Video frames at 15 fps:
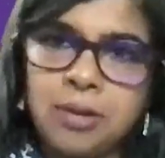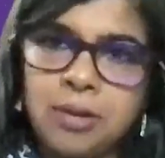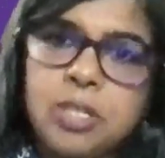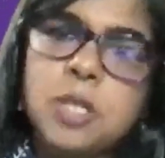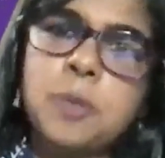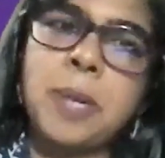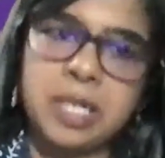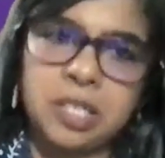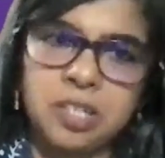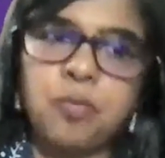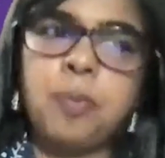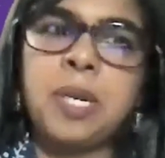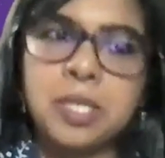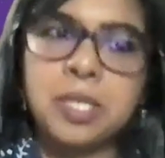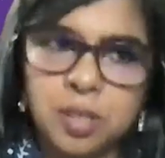at respective
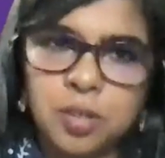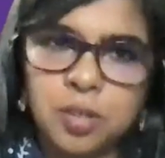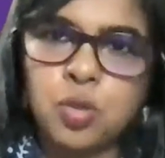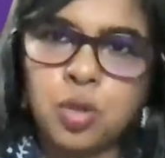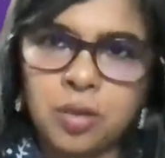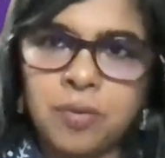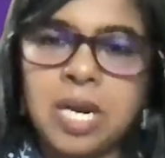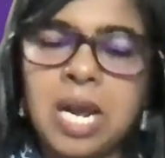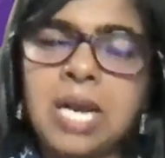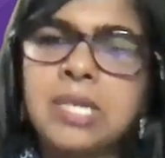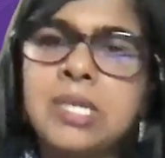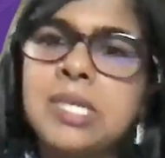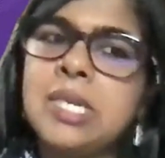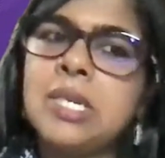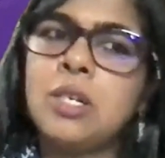places to give it. I
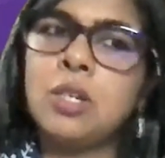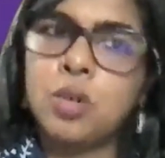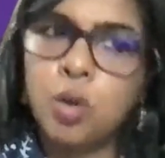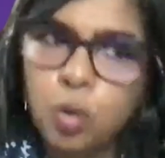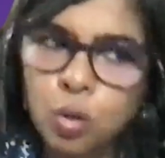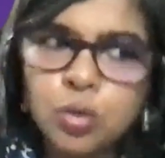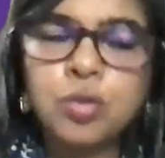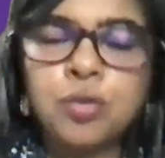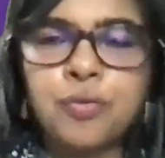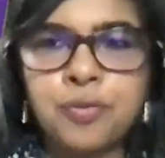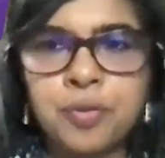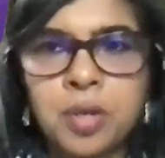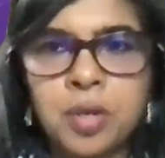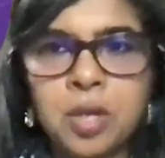see a lot of